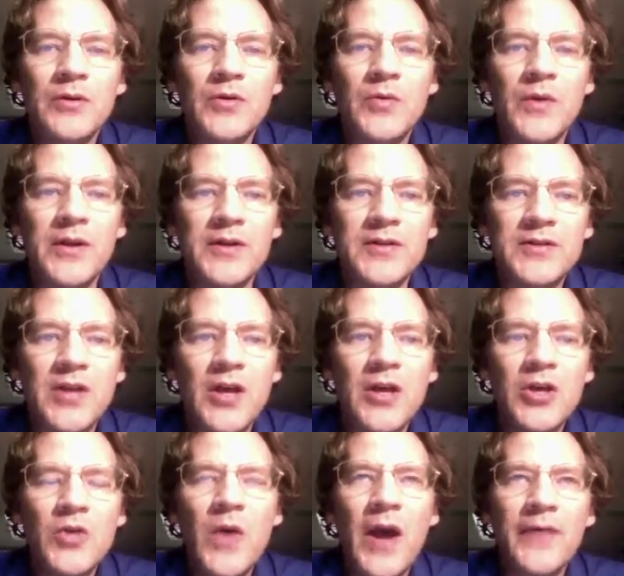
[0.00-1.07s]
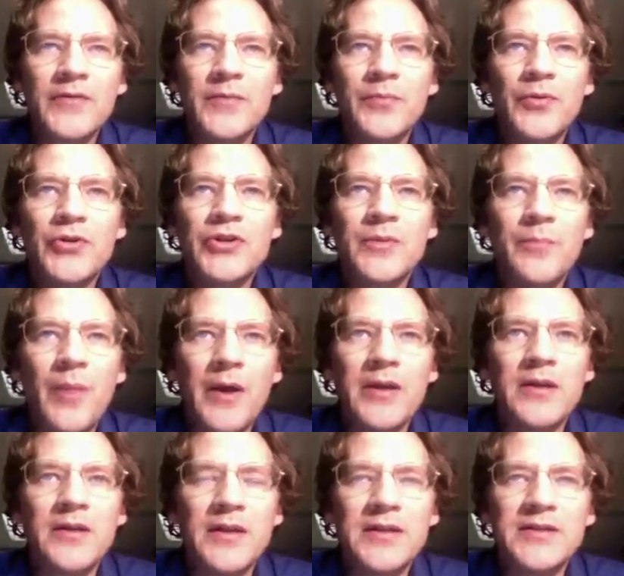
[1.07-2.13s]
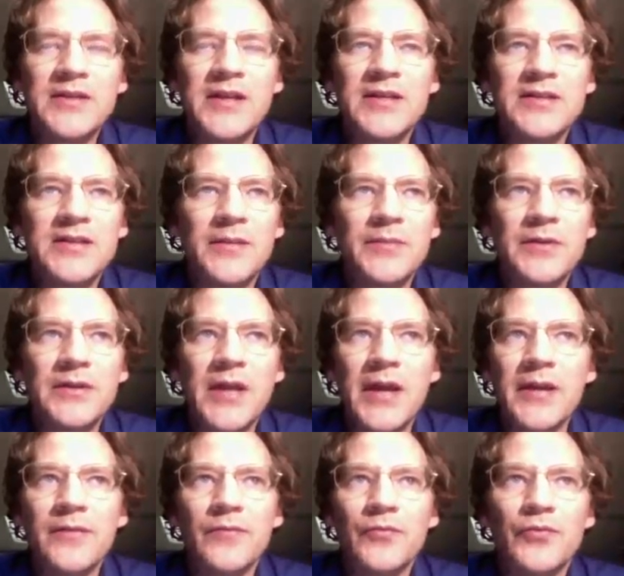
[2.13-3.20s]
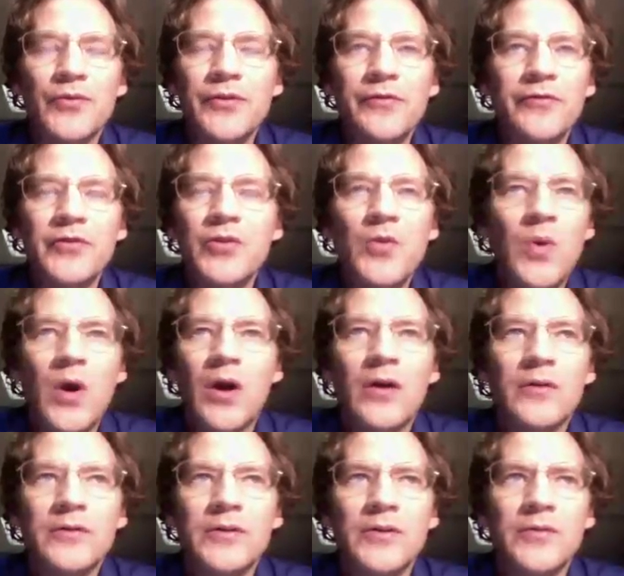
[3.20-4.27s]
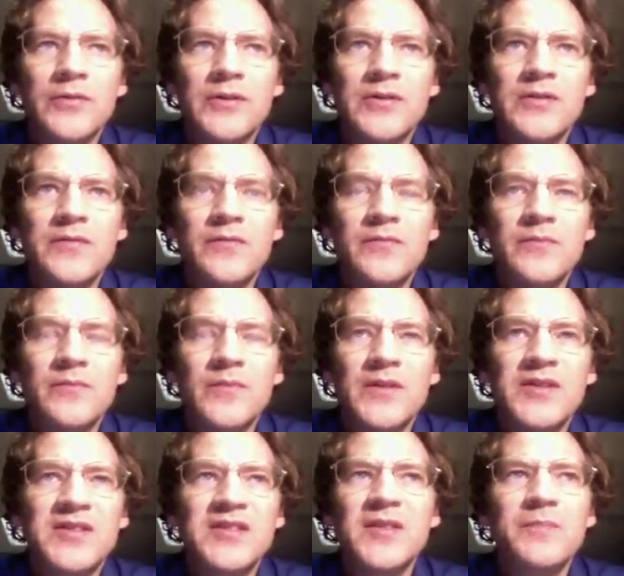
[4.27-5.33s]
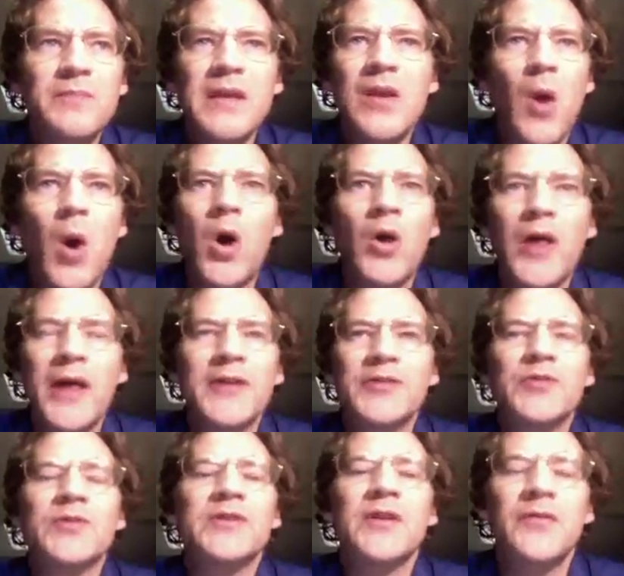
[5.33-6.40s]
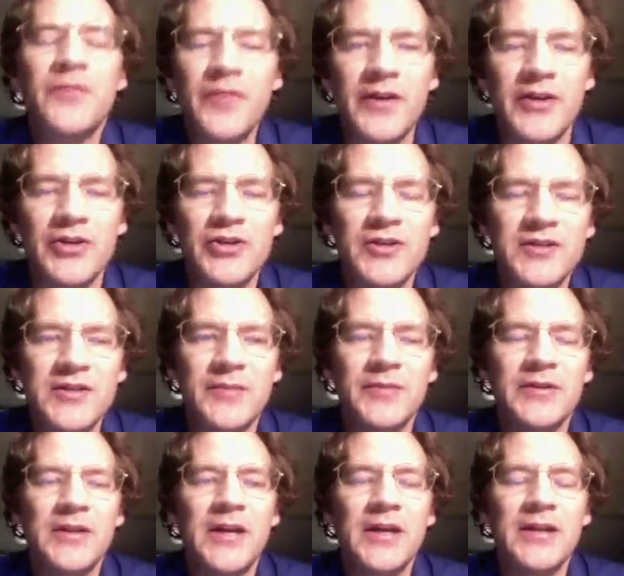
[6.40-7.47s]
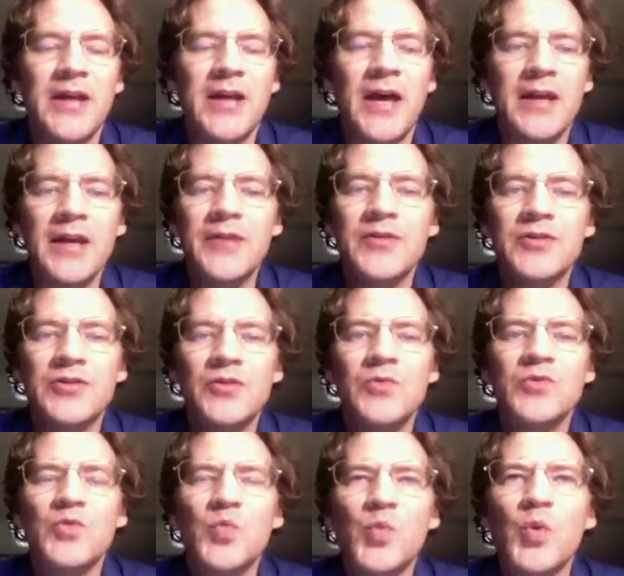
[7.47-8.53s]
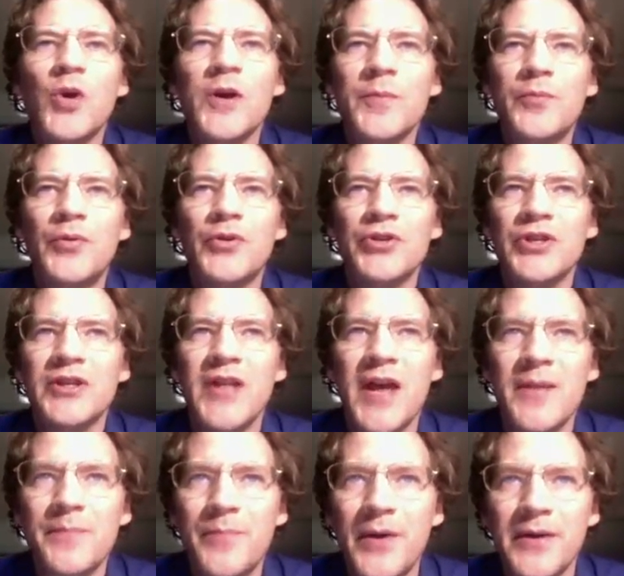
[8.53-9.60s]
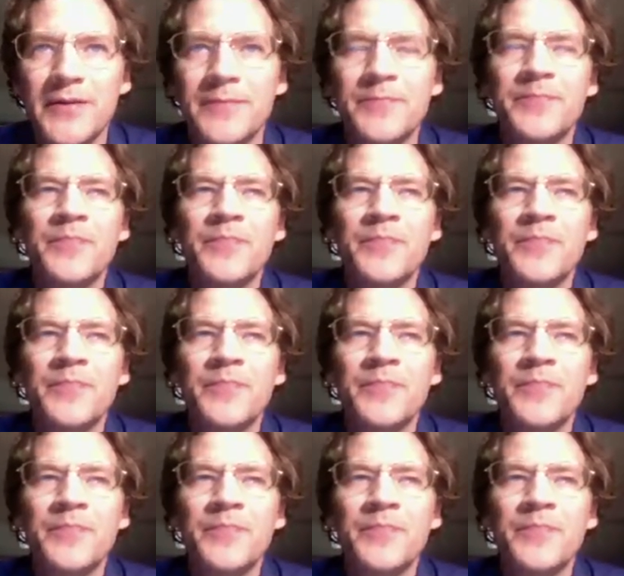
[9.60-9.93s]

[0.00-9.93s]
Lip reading: quiz, you have to push a button that says something like review or submit all answers and finish, something like that. And the students weren't pushing that button.